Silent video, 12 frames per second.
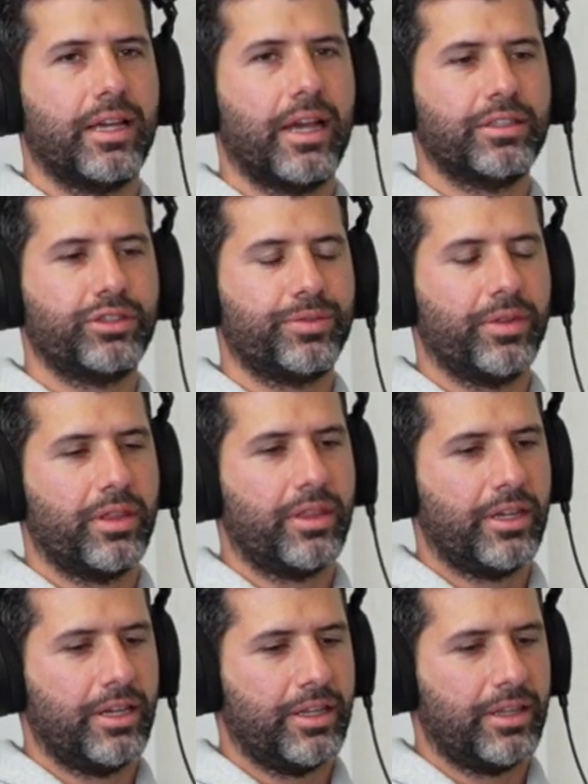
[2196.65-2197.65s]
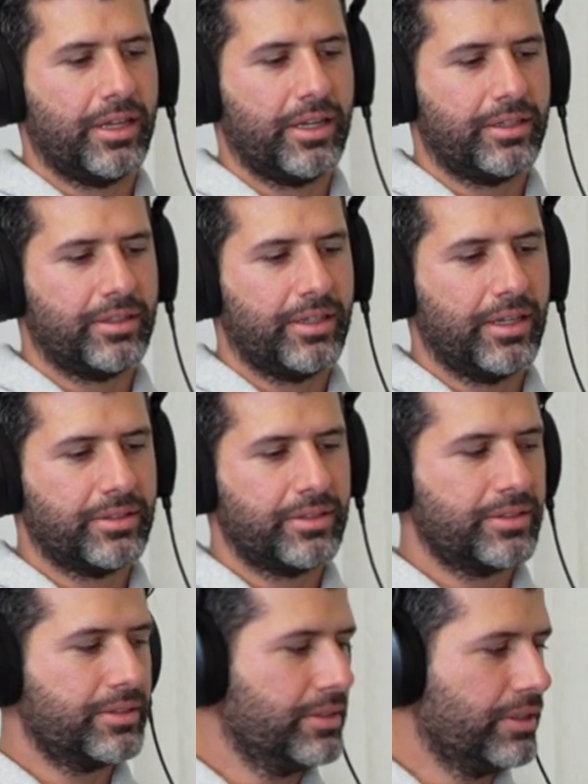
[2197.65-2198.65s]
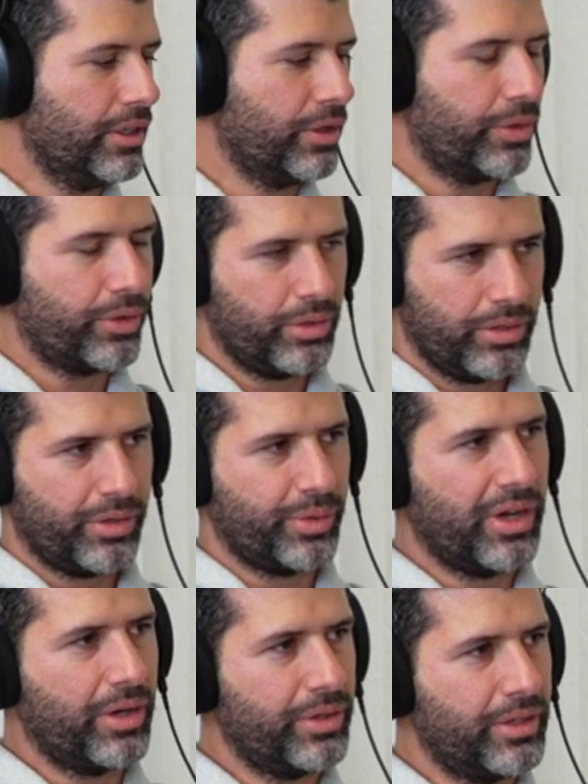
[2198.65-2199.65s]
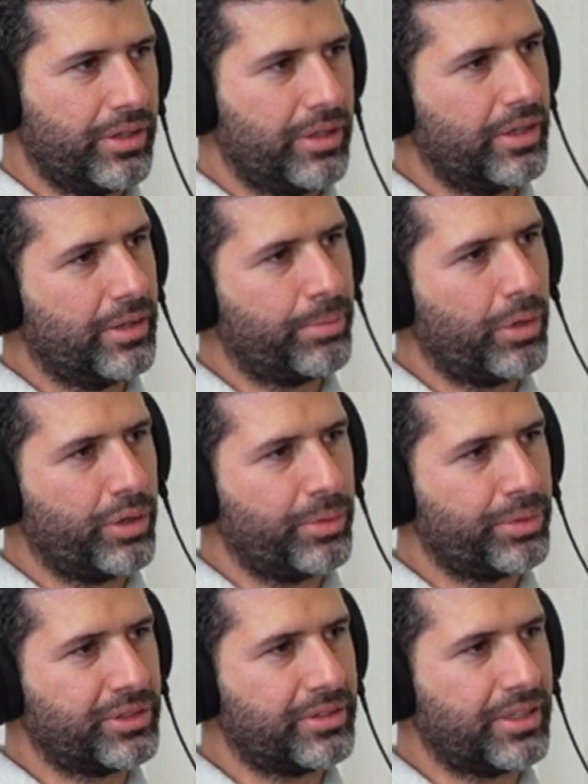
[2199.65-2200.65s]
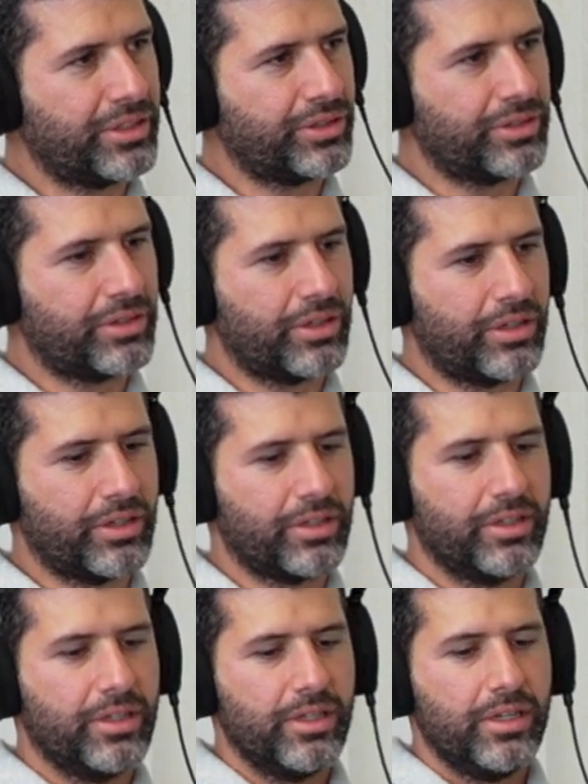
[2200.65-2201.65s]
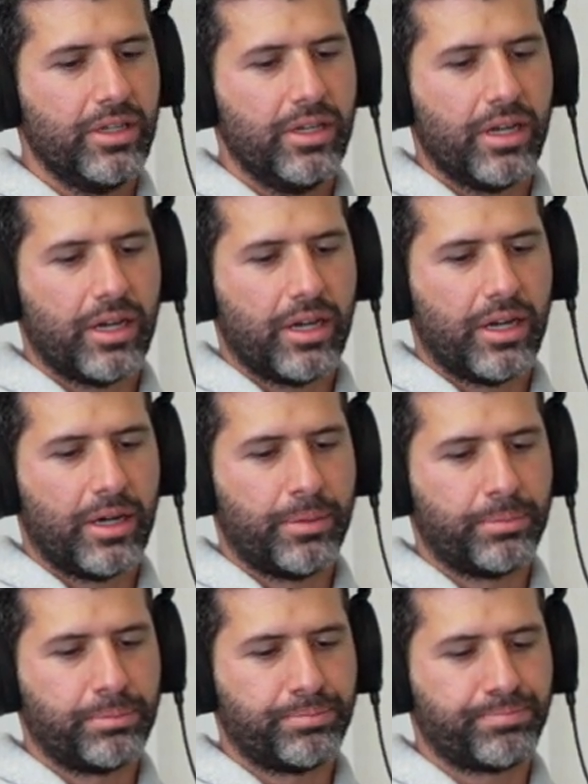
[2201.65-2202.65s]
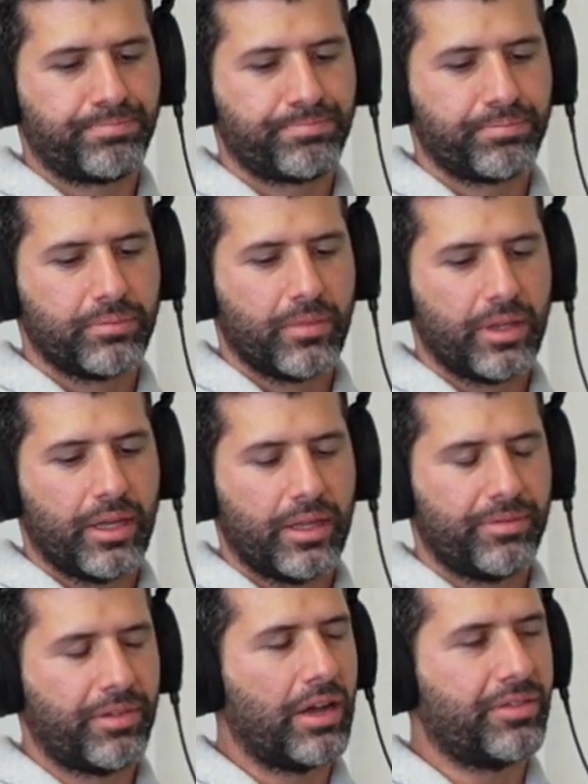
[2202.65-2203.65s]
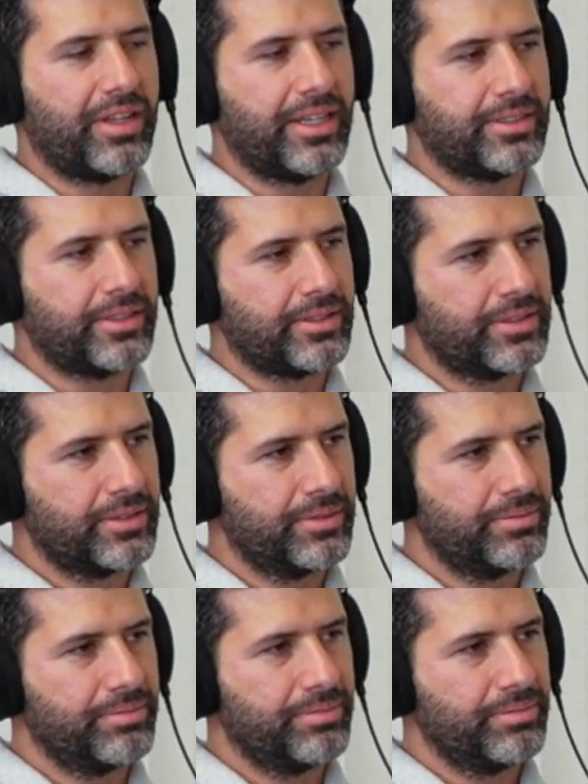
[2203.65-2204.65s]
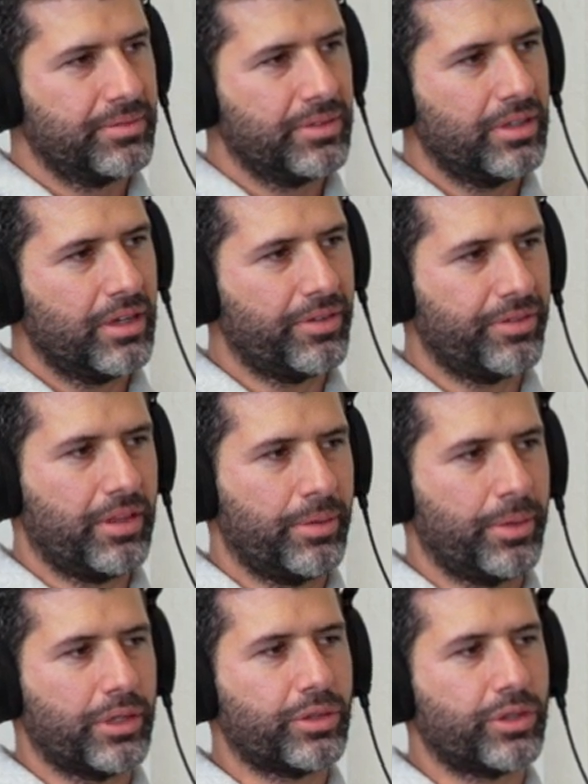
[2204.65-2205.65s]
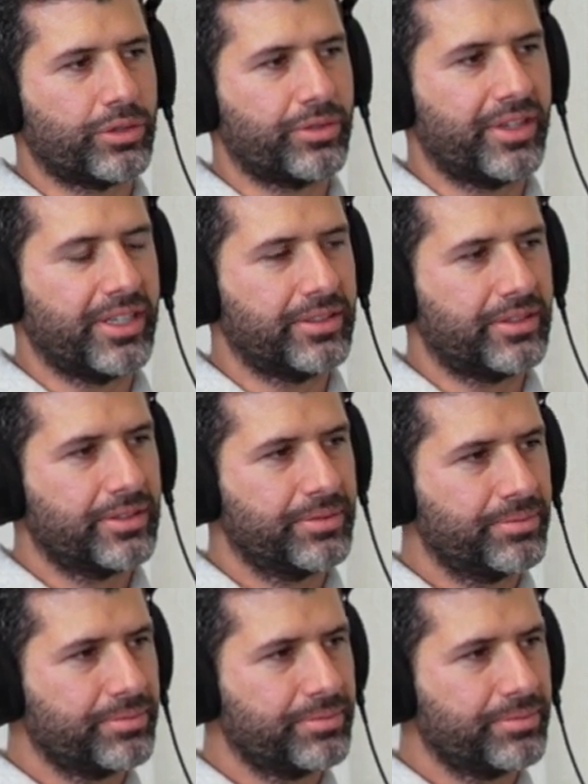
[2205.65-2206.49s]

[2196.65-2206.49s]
adjuvant thing that gets, thrown around in the podium presentations are valve lysis of the metatarsal veins.